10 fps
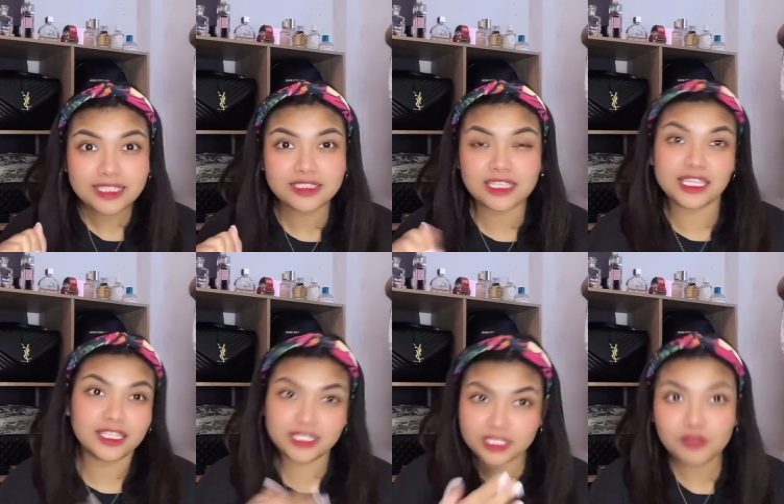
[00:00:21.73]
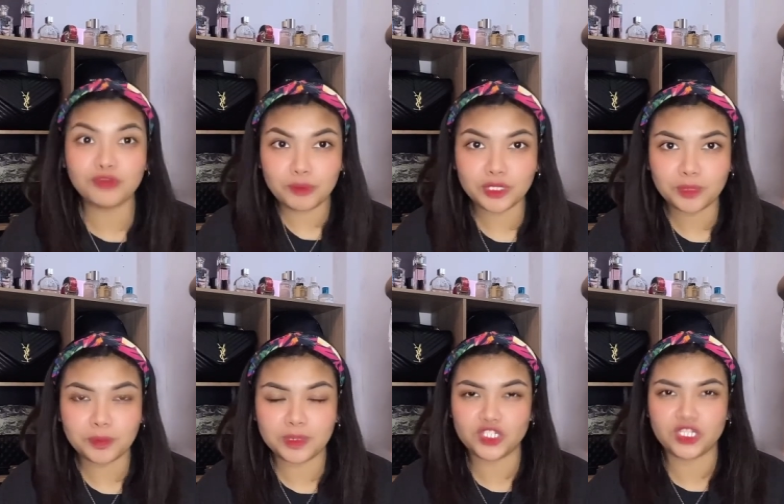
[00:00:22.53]
kasi still favorite ko
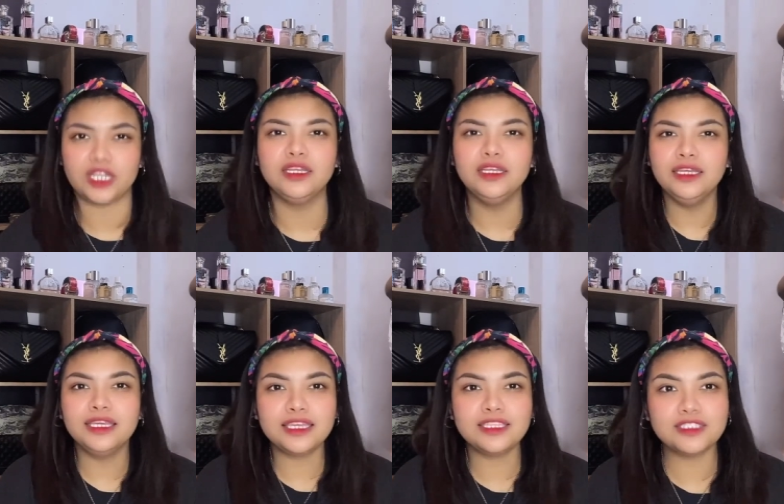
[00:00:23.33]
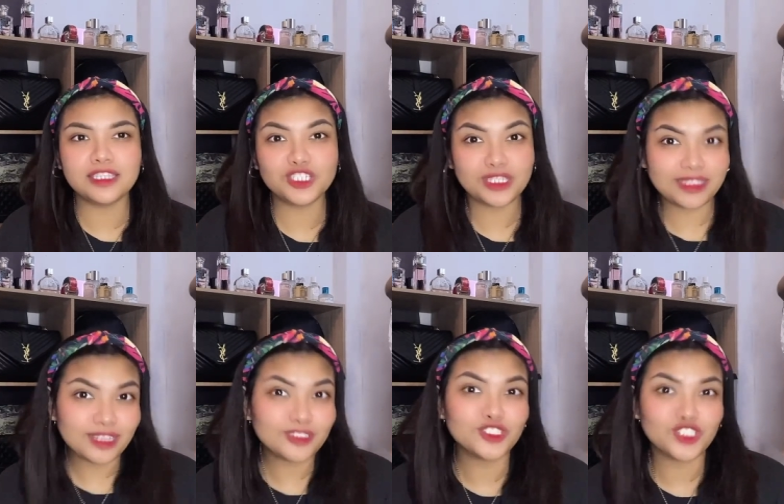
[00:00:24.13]
pa rin siya, is the
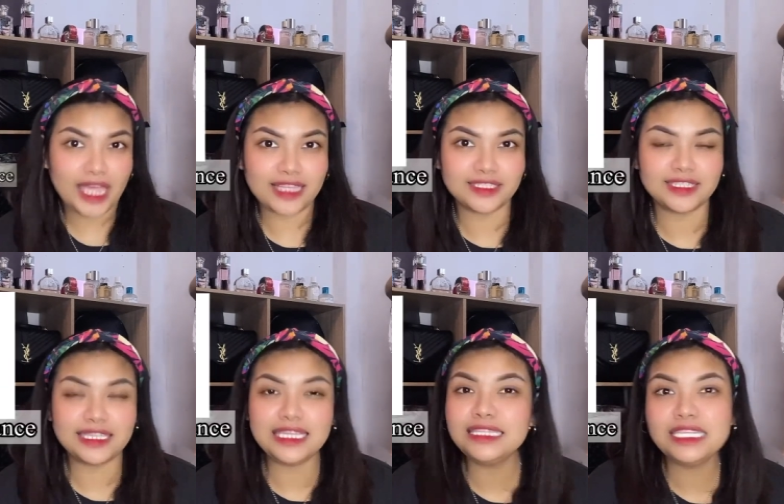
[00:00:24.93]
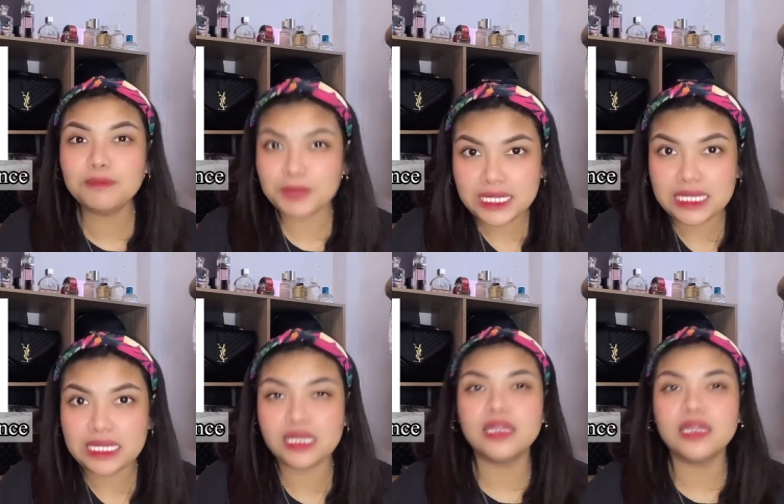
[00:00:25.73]
Chanel Chance EDP.